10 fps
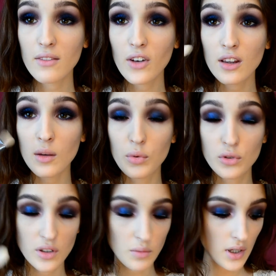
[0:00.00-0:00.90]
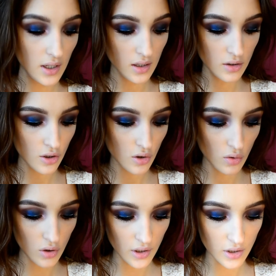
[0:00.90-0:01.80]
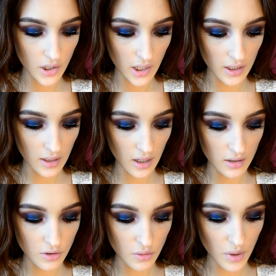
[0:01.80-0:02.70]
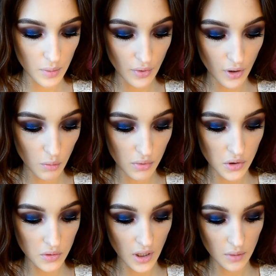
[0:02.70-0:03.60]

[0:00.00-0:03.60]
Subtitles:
that I put in my inner corner and under my brow bone,